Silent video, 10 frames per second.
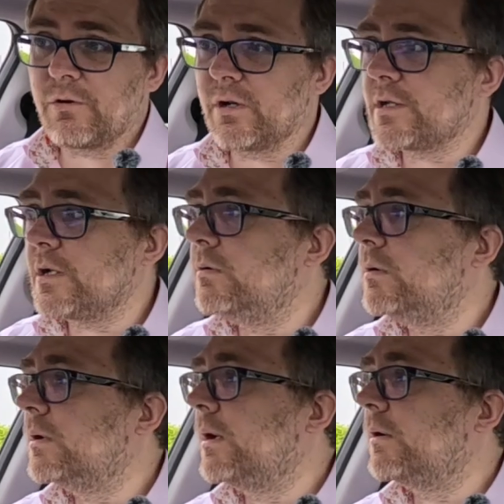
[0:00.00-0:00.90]
good at all.
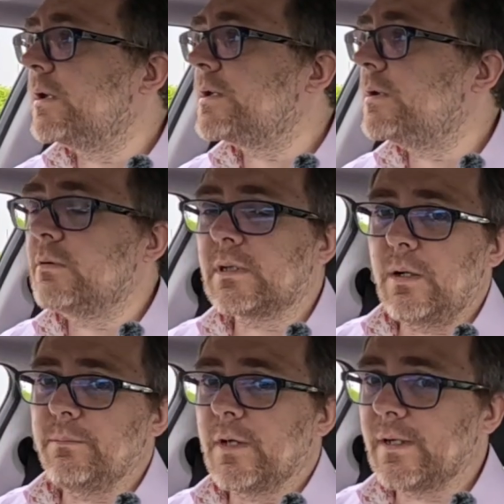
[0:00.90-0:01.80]
No good at all.
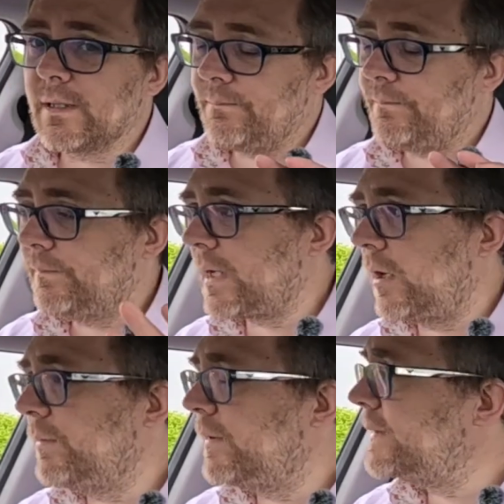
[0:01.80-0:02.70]
Don't bother.
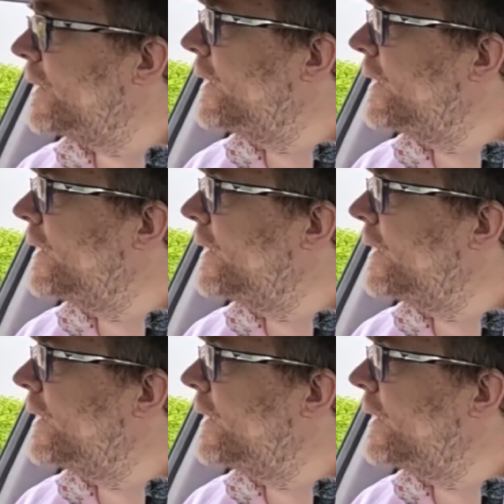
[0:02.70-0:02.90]
Don't bother.